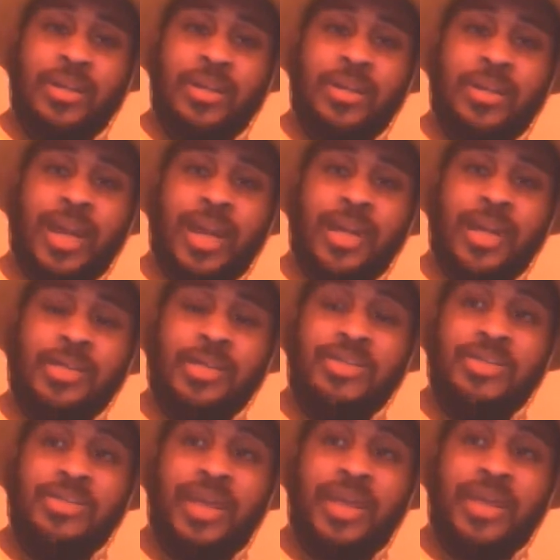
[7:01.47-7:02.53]
yeah,
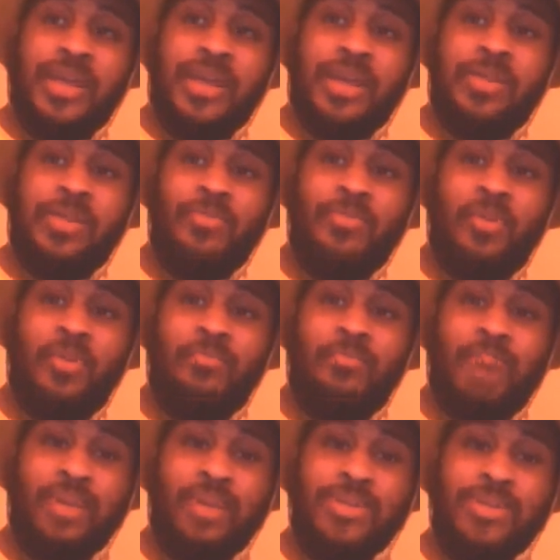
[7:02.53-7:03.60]
just like a couple of more
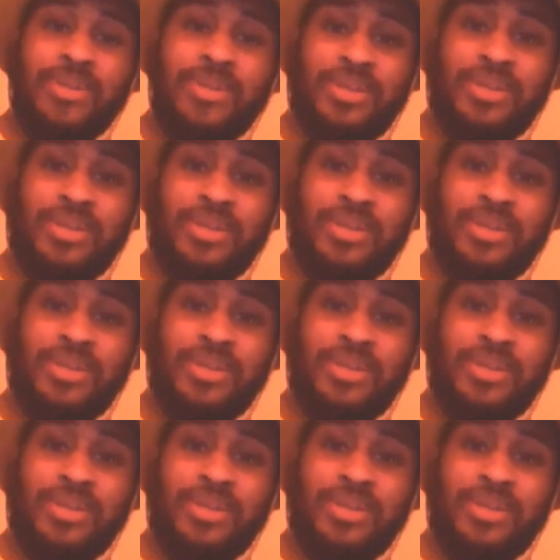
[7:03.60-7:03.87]
months,